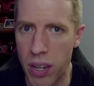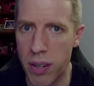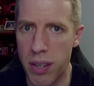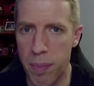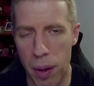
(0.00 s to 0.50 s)

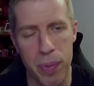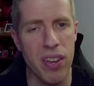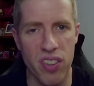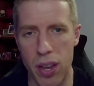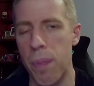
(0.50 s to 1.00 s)
it might
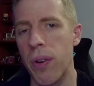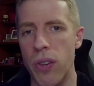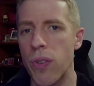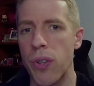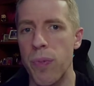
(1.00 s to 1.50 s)
be a separate
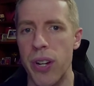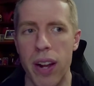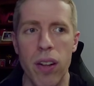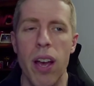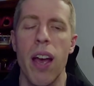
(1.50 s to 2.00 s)
YouTube
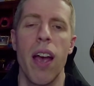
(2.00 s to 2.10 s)
channel.